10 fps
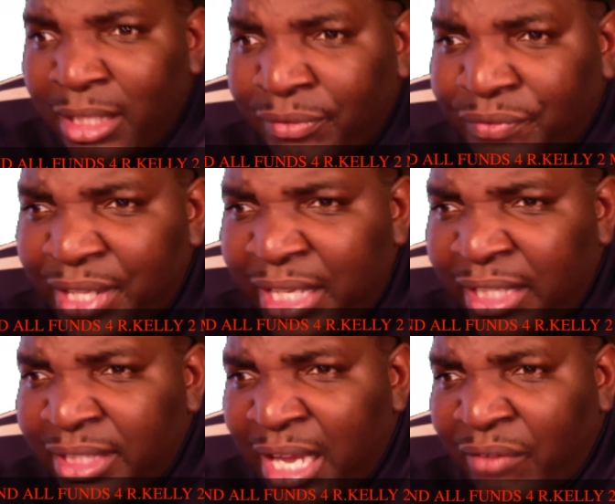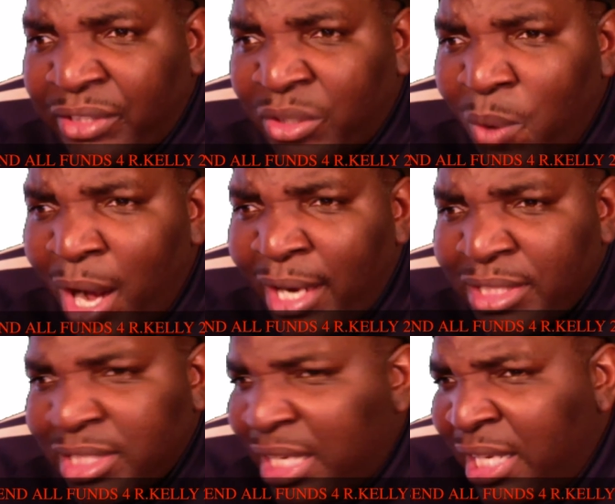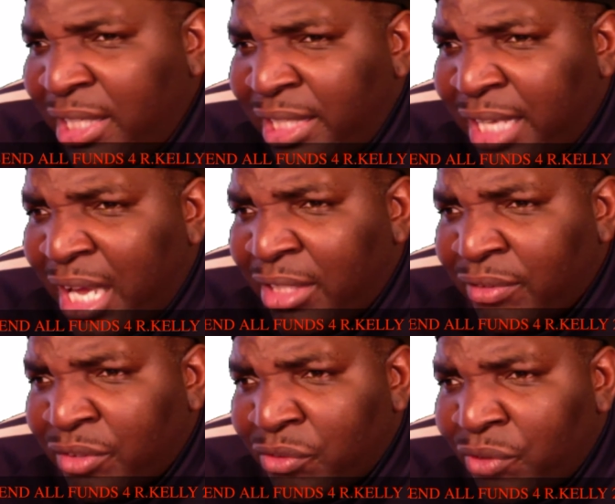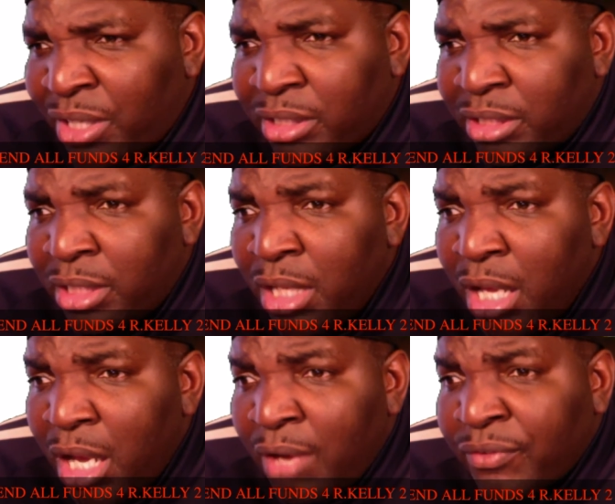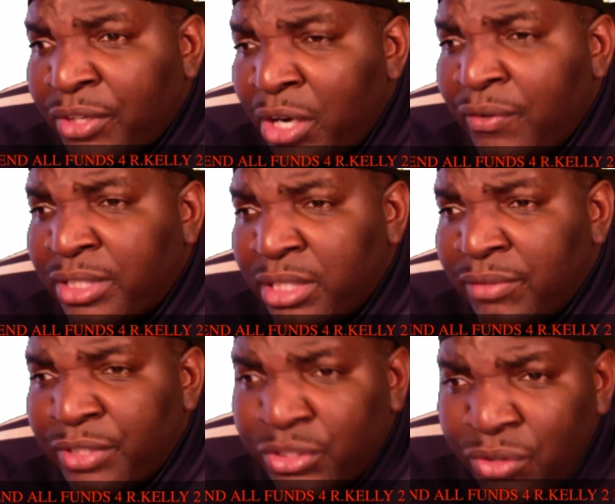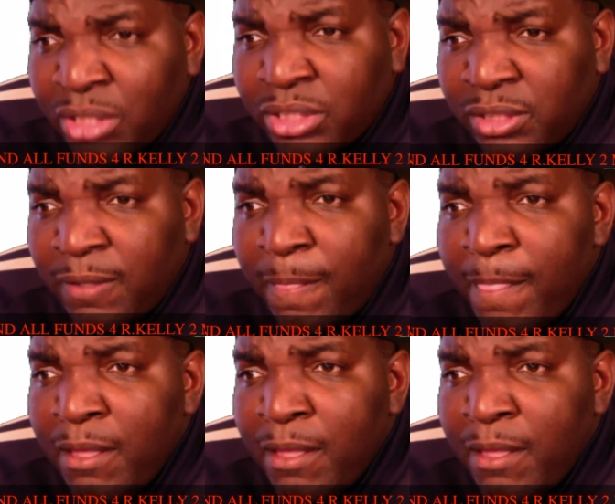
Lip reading: of thing that requires any kind of curative instruction.